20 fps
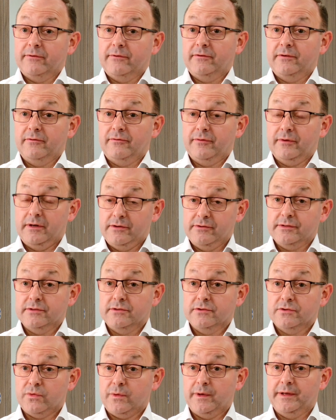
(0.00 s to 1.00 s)
of
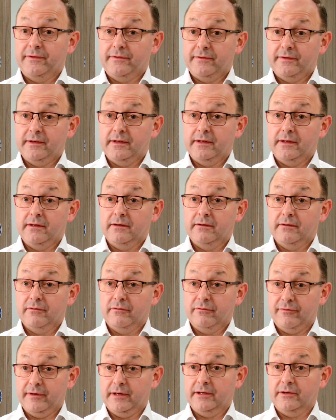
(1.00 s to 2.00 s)
120
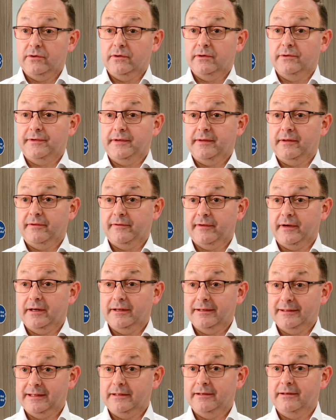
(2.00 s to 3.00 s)
fire doors in the tower
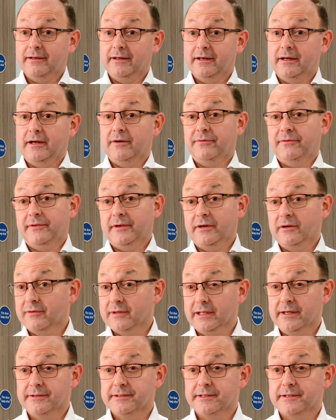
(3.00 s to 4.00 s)
didn't have
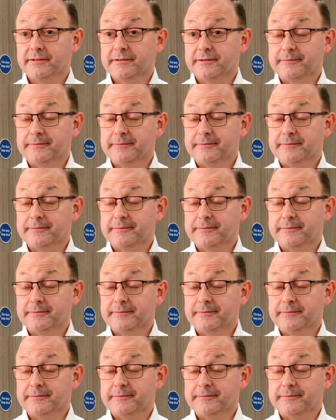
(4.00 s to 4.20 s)
self-closers.